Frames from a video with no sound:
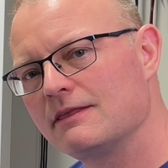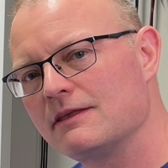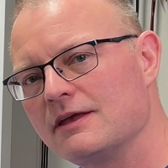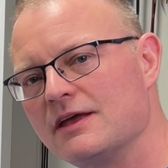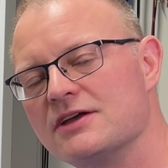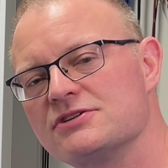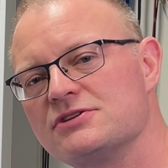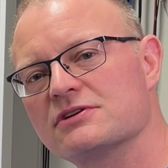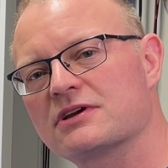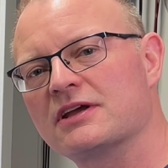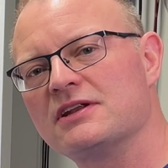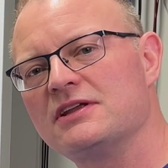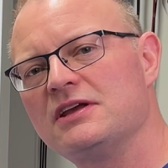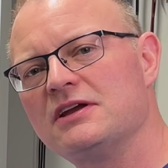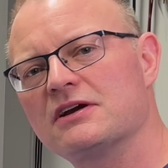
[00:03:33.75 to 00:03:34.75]
as you can
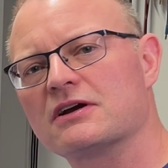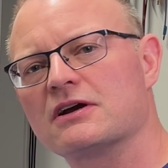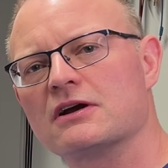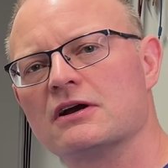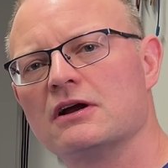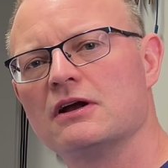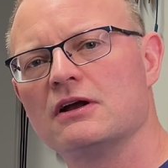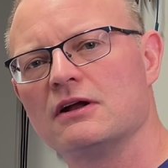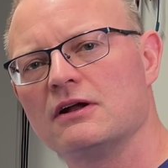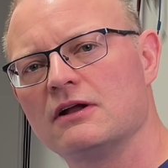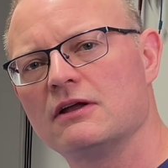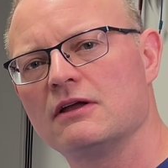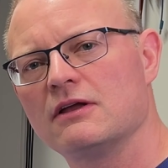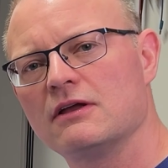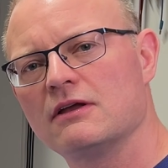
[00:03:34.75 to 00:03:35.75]
hear,
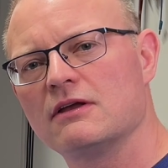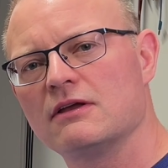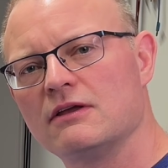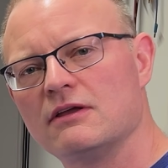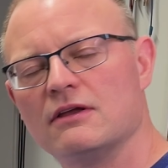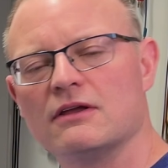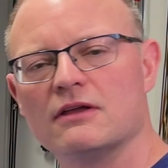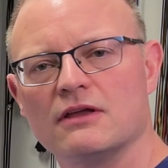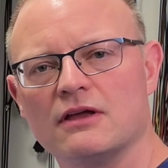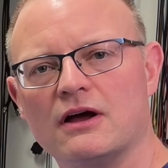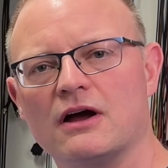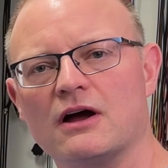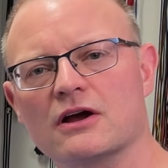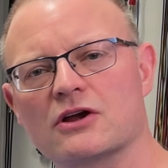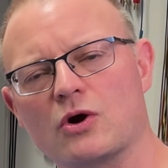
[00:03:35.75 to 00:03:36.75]

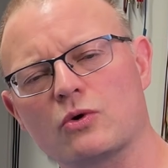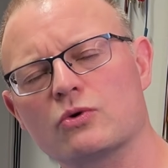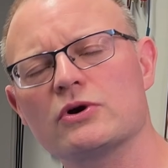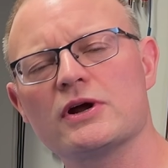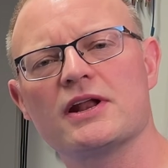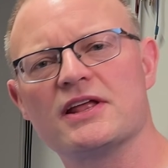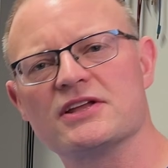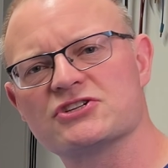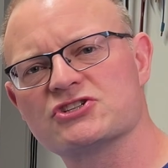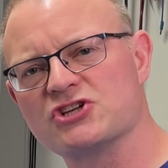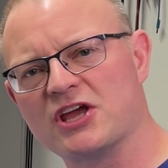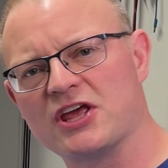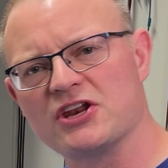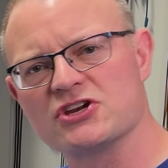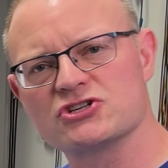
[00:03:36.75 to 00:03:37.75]
Korad has
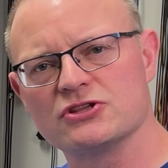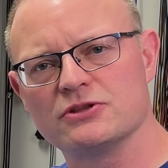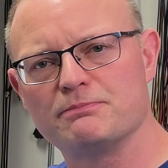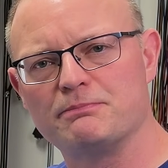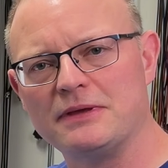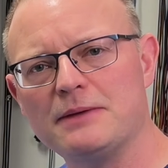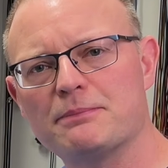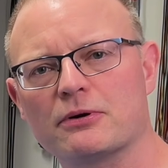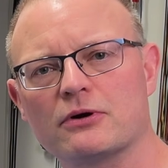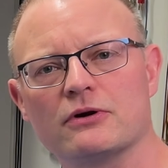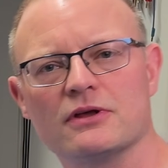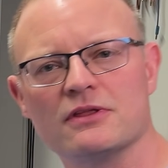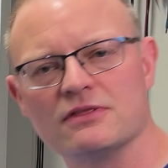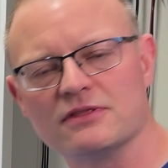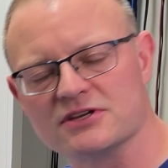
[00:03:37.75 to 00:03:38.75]
changed the beeper
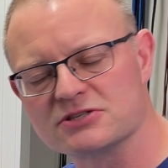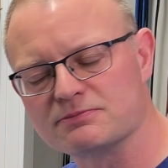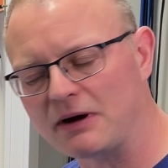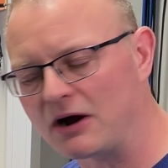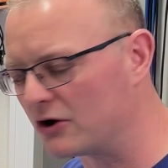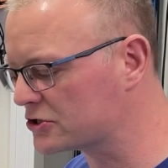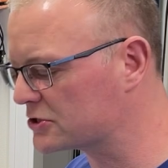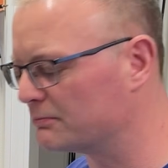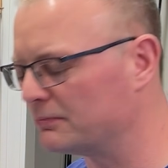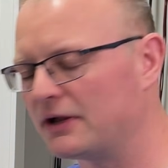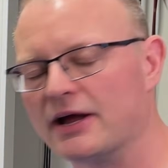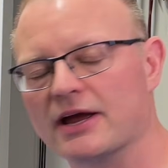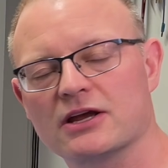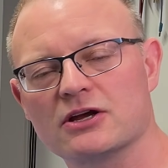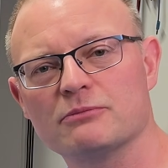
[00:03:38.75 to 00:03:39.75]
in this power
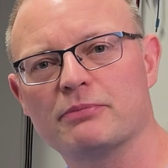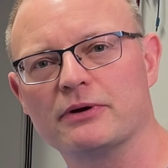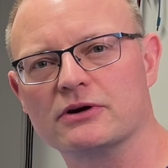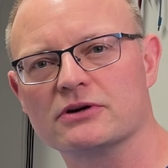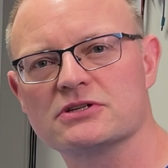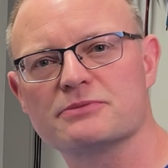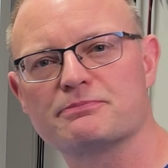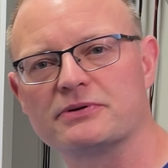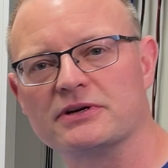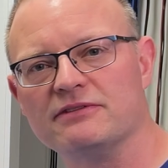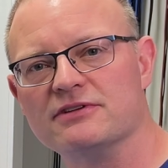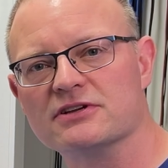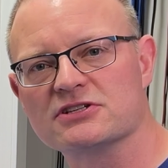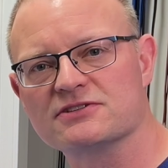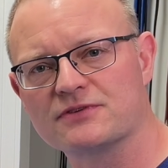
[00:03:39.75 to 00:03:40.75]
supply compared to
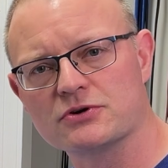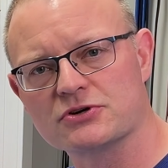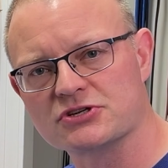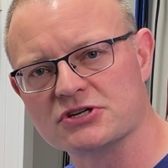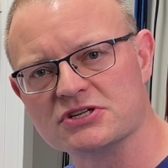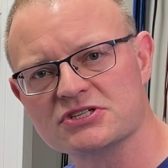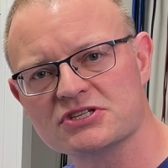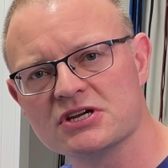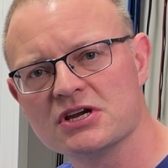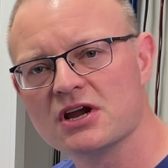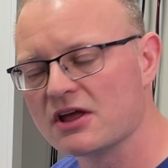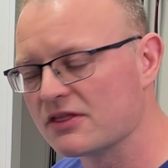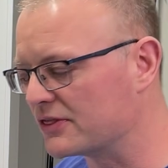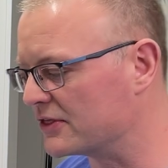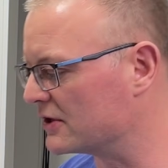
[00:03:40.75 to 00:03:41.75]
previous versions.
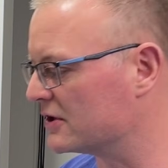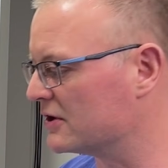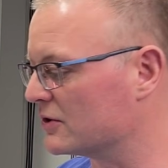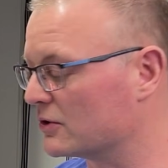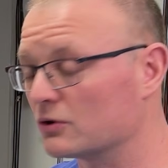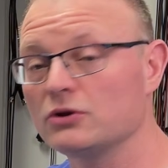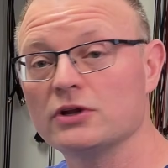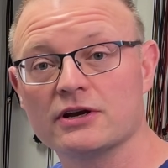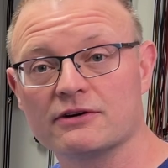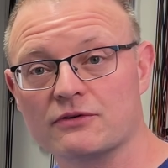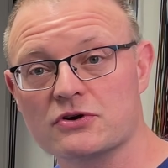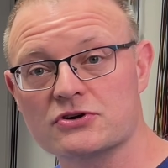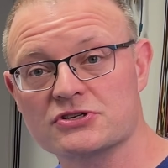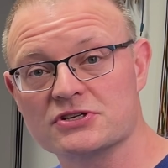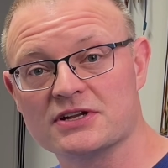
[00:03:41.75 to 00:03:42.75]
The earlier
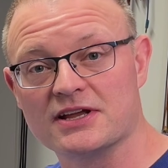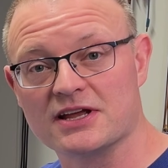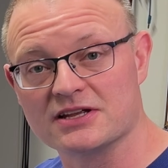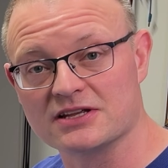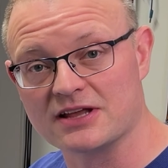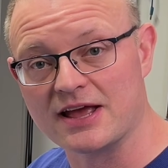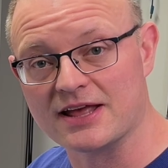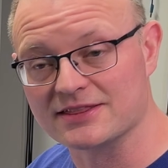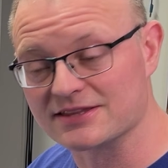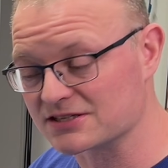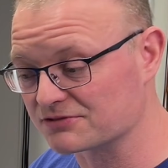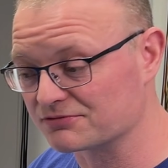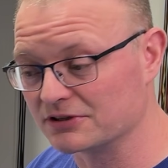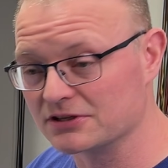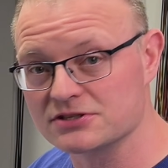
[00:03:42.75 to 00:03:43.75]
version had this
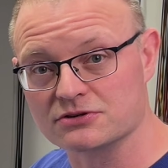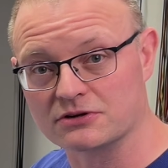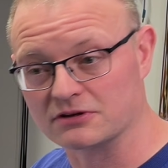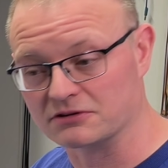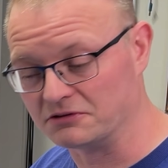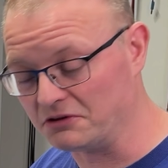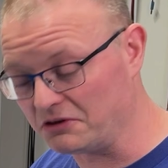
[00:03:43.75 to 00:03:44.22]
really sort of